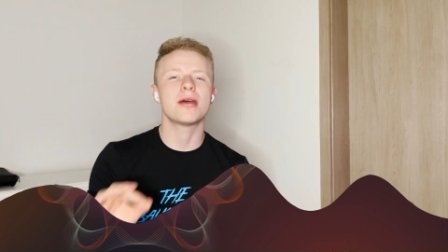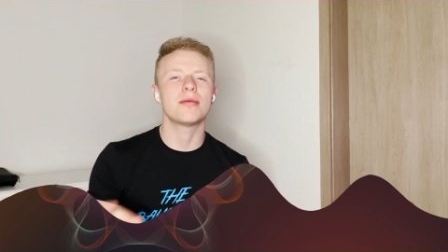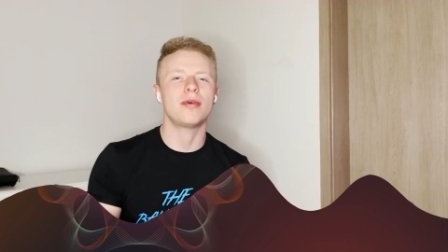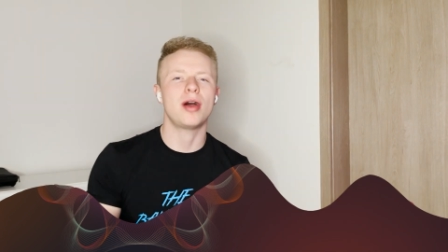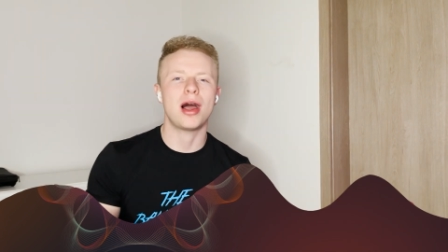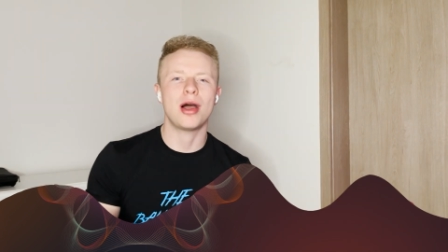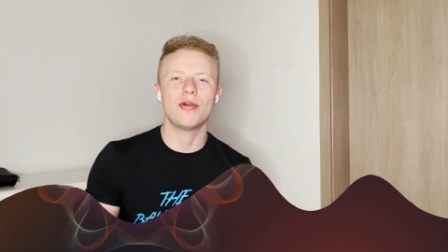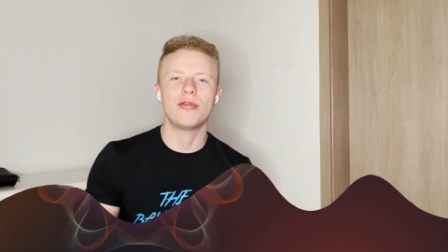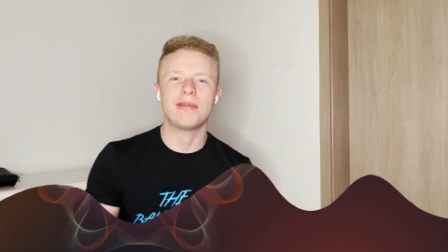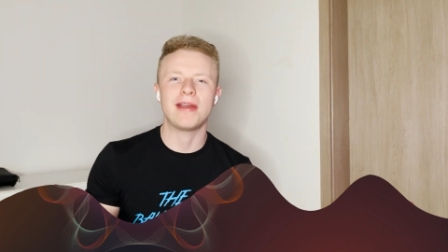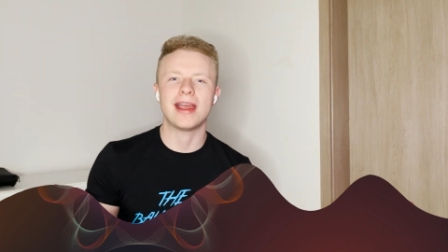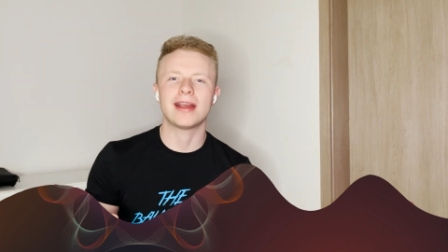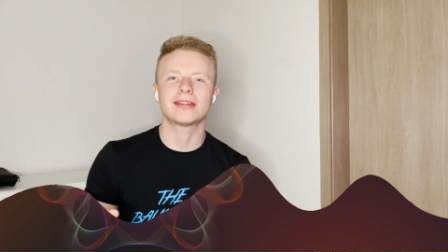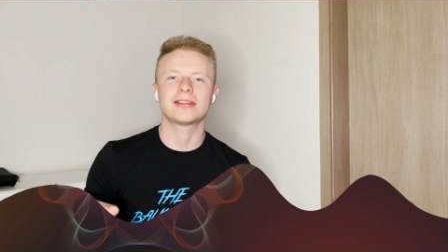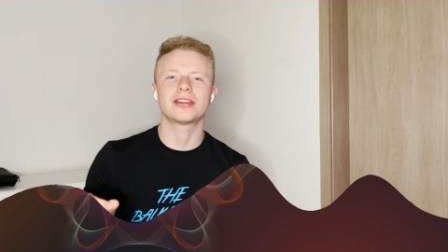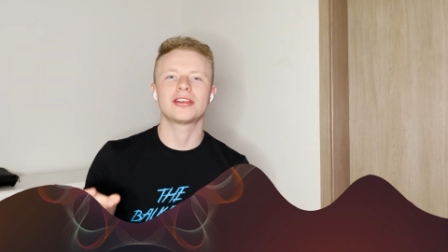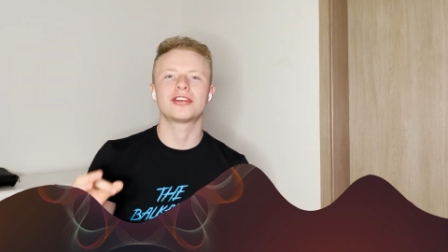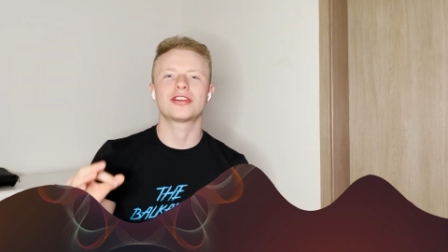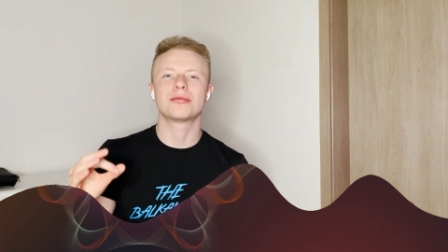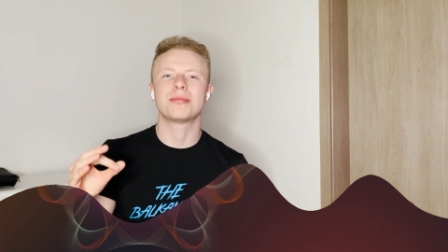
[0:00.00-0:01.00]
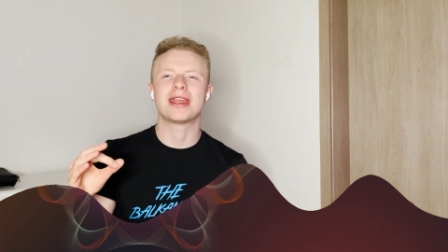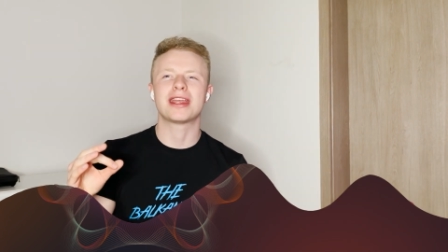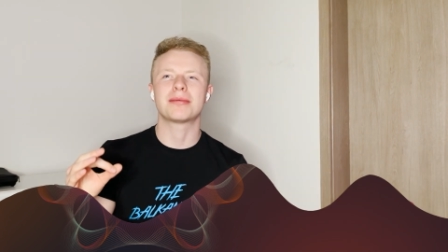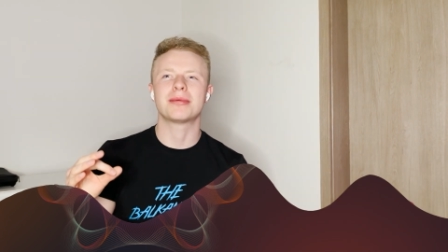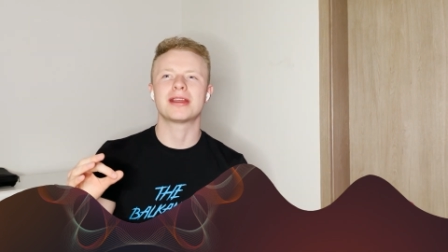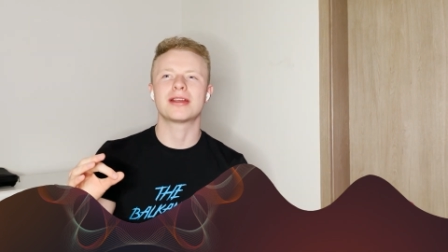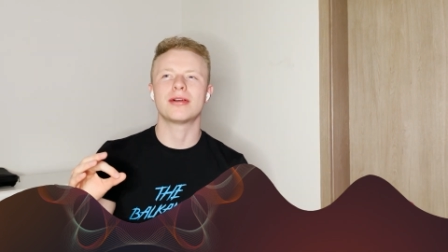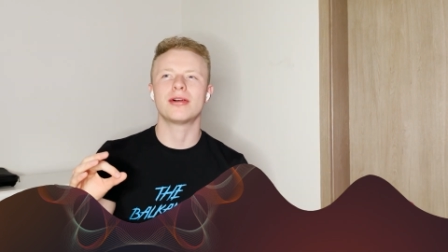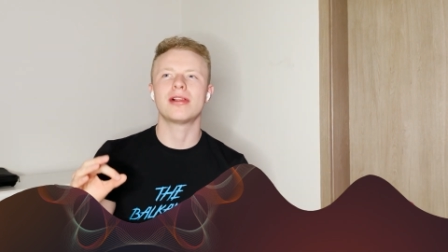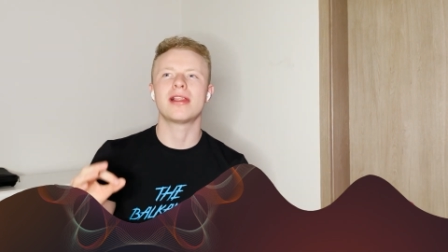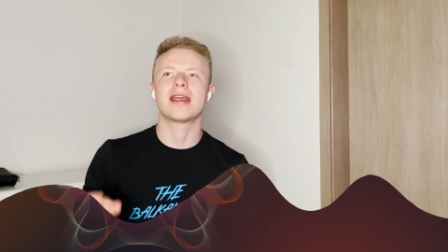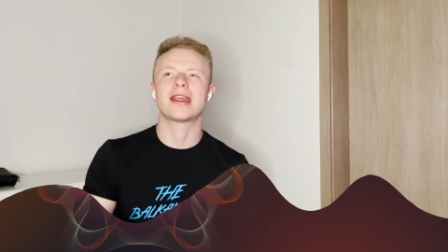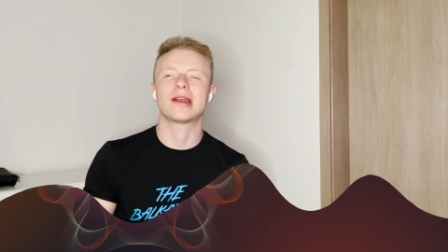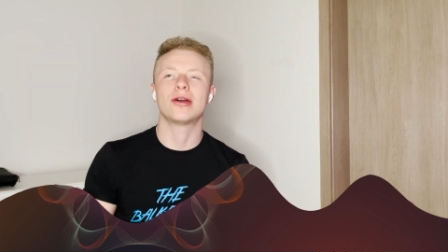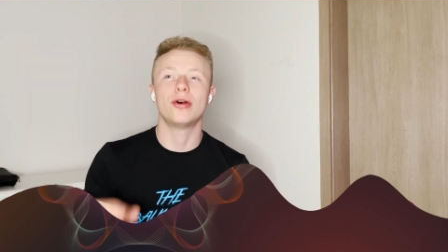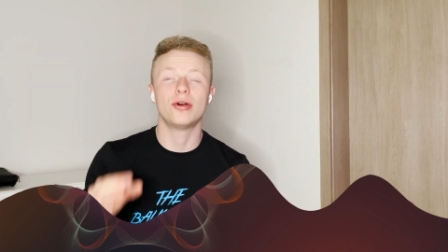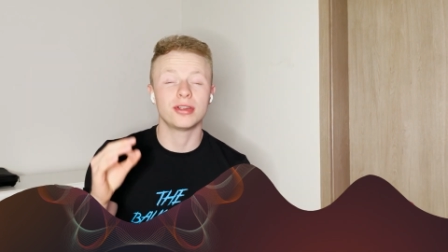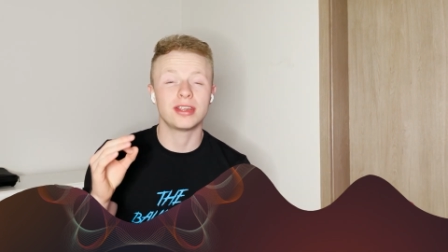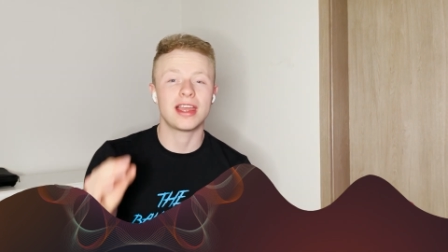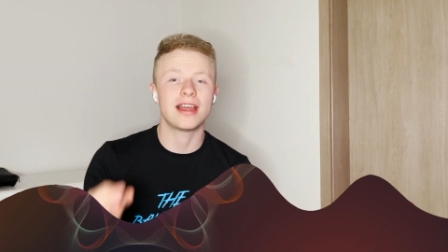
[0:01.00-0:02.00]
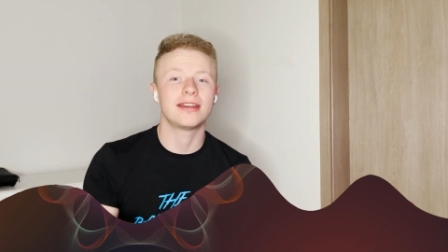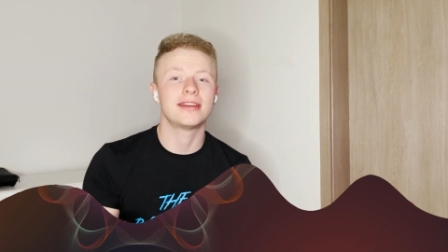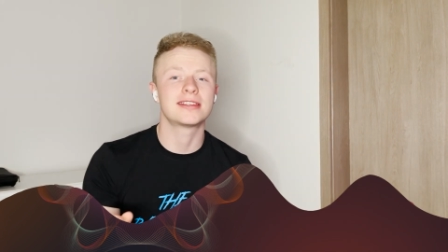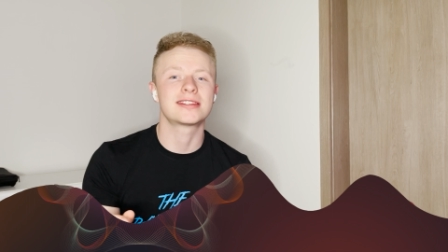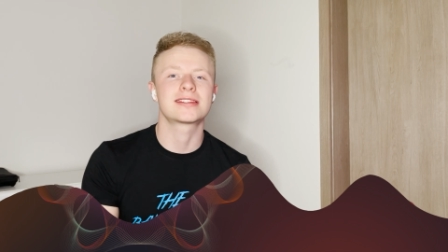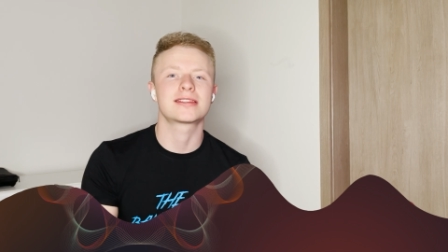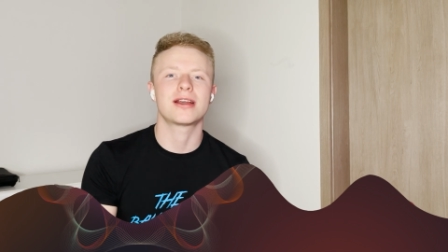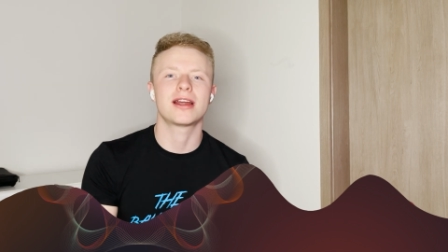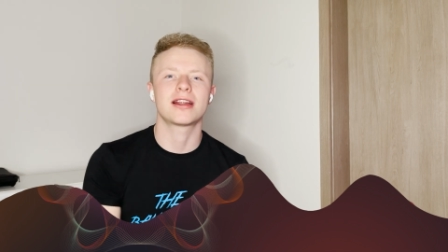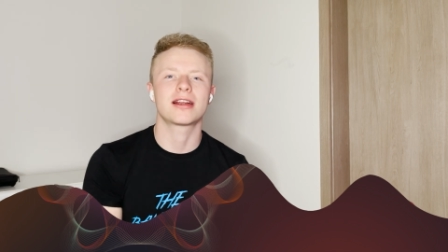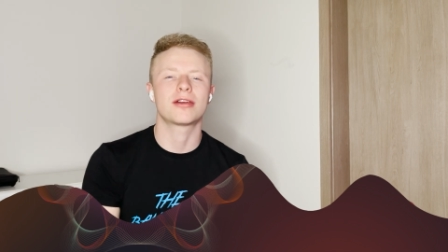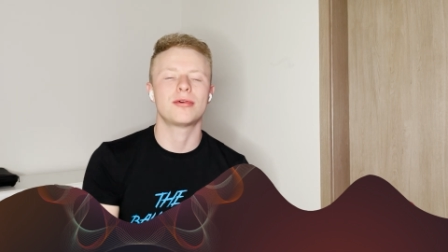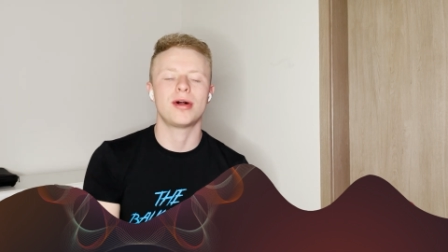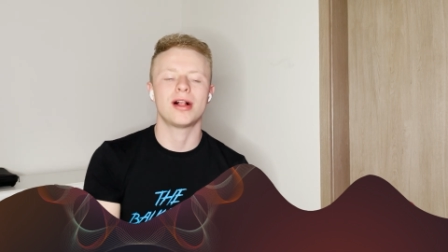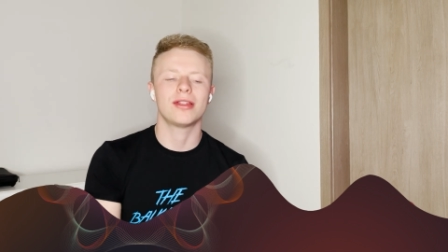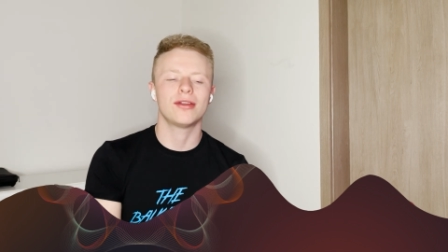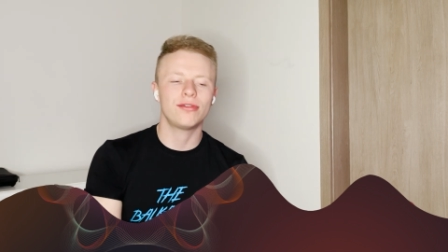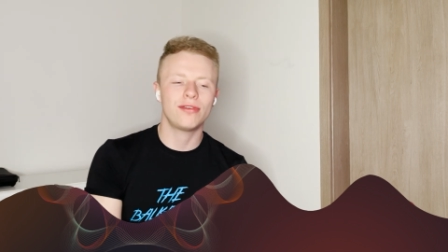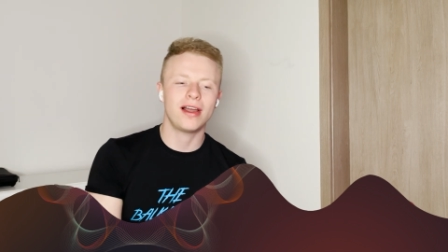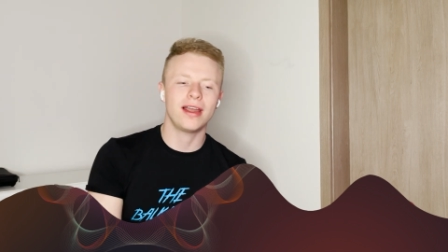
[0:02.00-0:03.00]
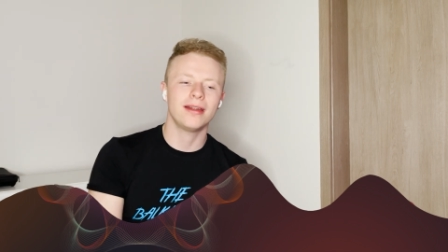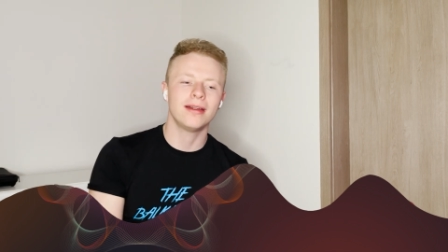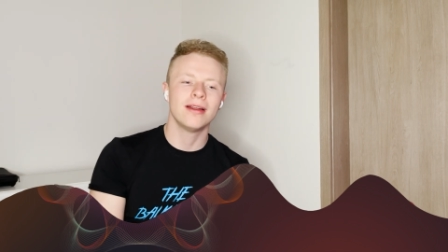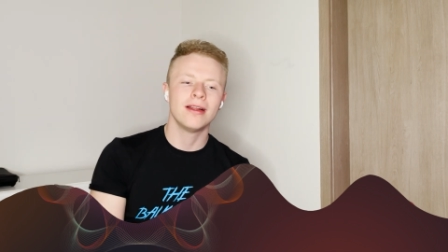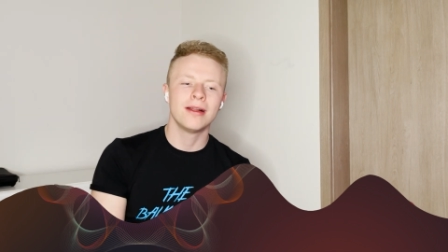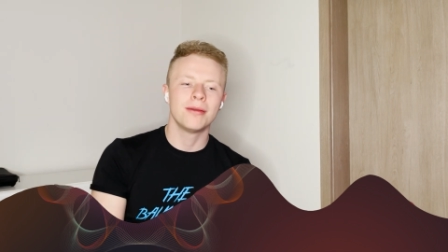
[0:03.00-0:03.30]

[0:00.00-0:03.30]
wow factor to make me go like, oh yeah, this is gonna qualify.